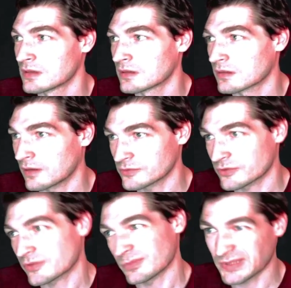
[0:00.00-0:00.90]
Cauldron
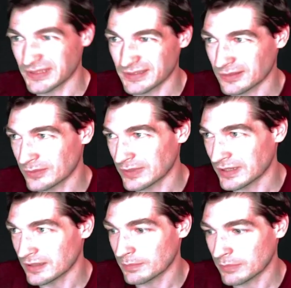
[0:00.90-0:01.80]
Complete in a way.
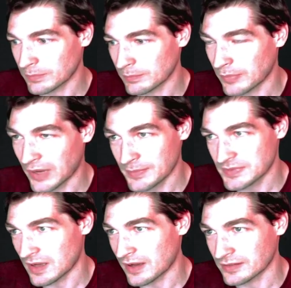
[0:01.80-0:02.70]
Bop's
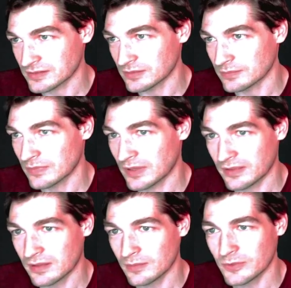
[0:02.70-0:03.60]
awesome. I think
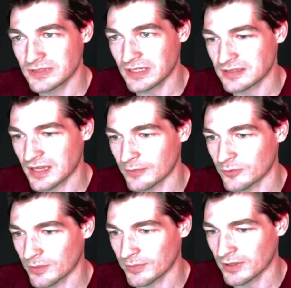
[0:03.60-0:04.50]
I'm going to take Time
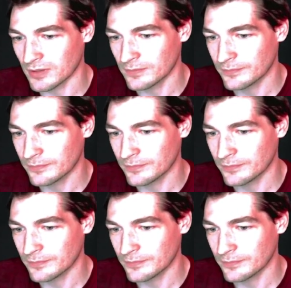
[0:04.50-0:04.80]
Warp, though.